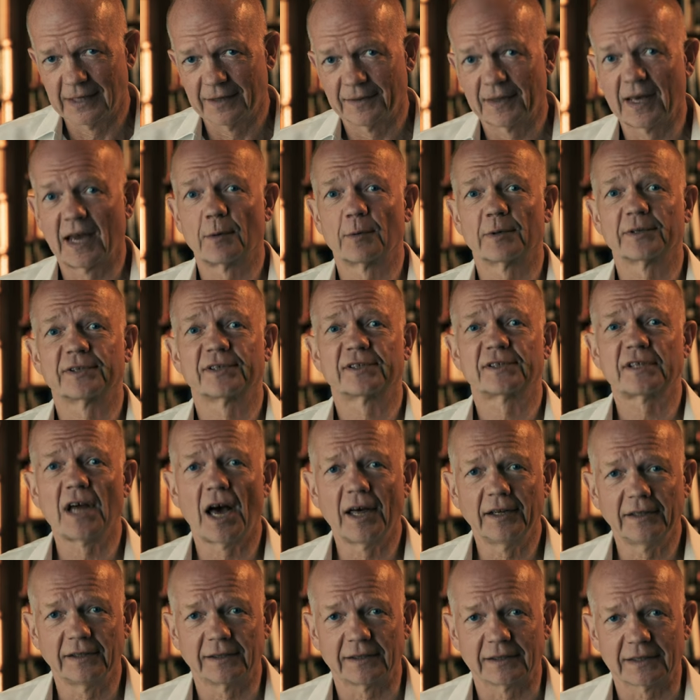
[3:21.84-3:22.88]
They were
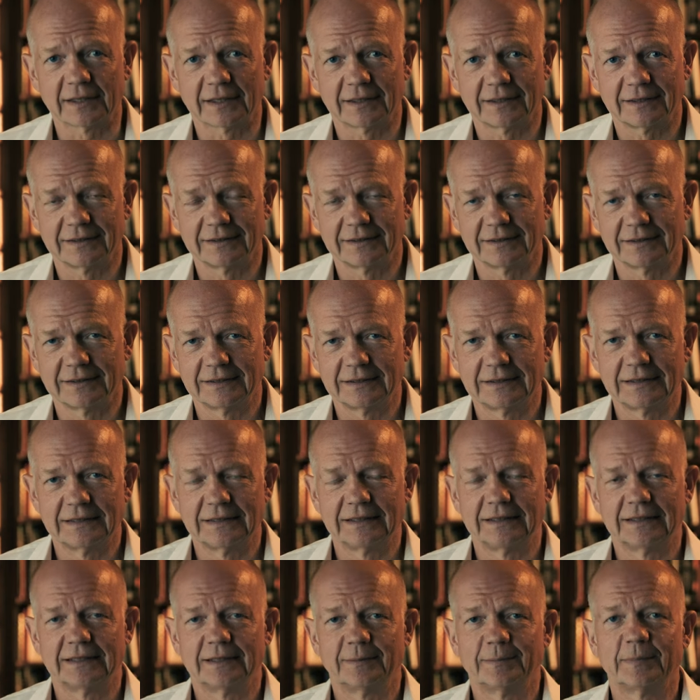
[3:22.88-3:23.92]
stunned,
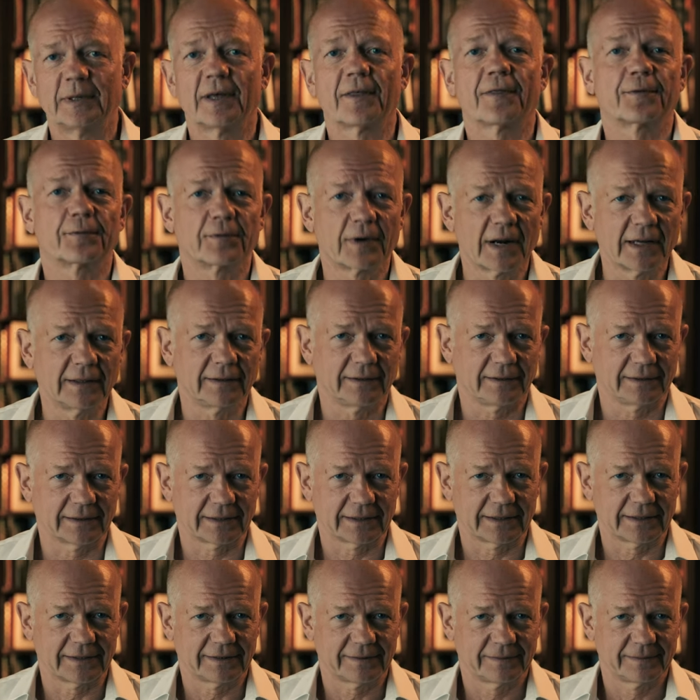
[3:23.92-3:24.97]
but thrilled.
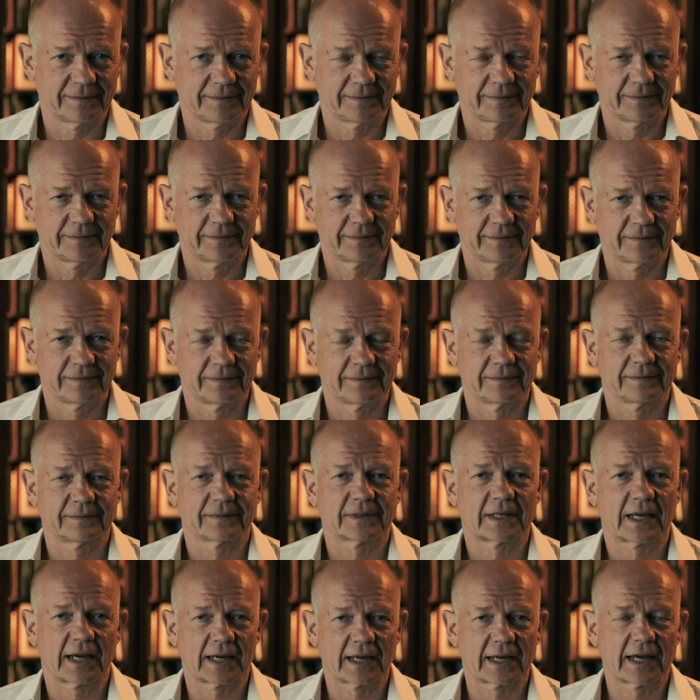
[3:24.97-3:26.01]

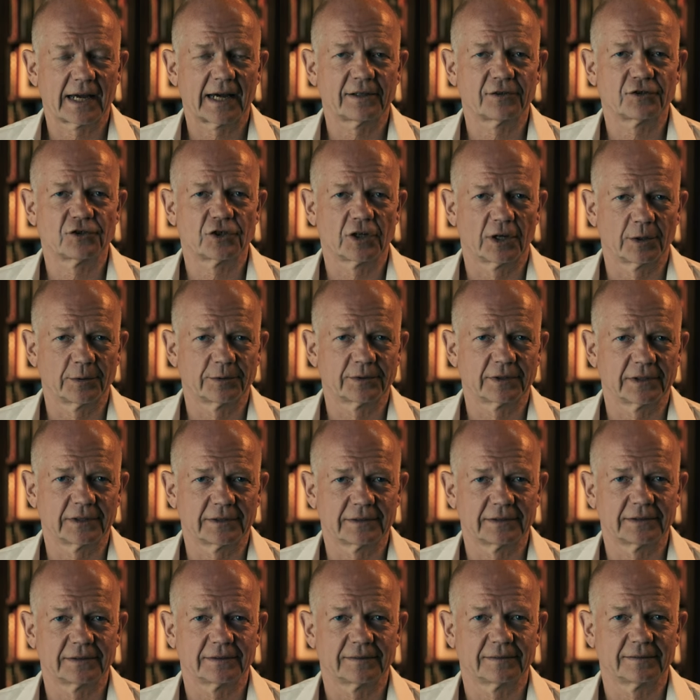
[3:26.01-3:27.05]
They had
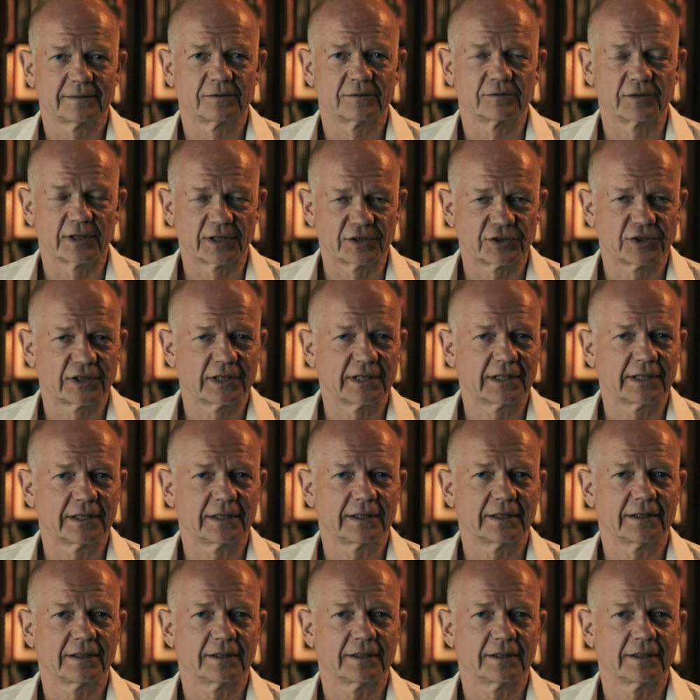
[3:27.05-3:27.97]
chosen Rishi